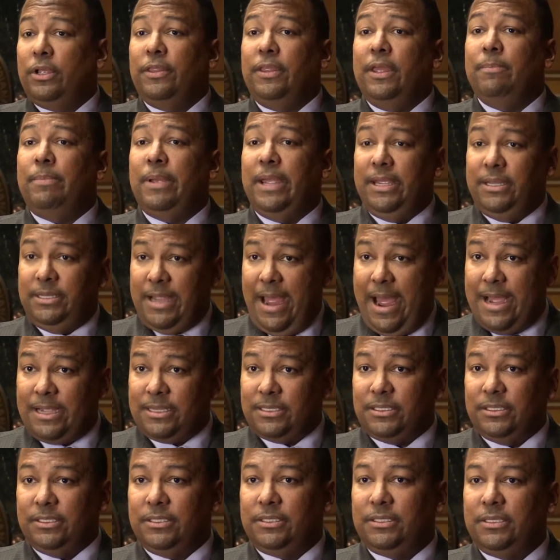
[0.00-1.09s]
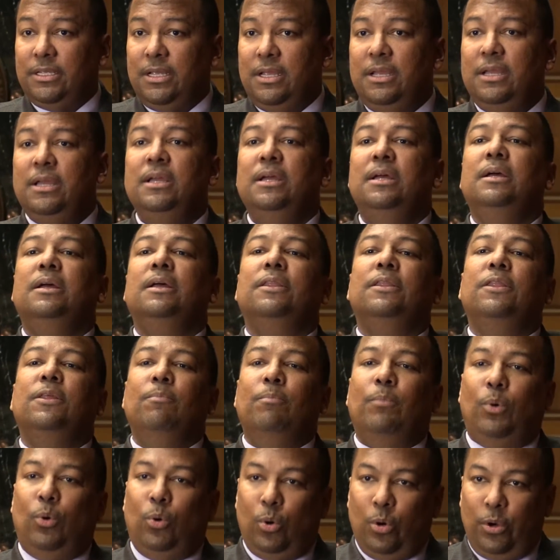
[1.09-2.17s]
they pay taxes. The
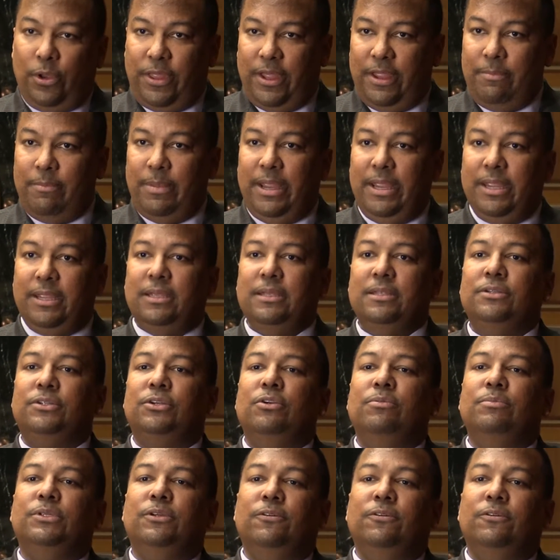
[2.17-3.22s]
more they make in terms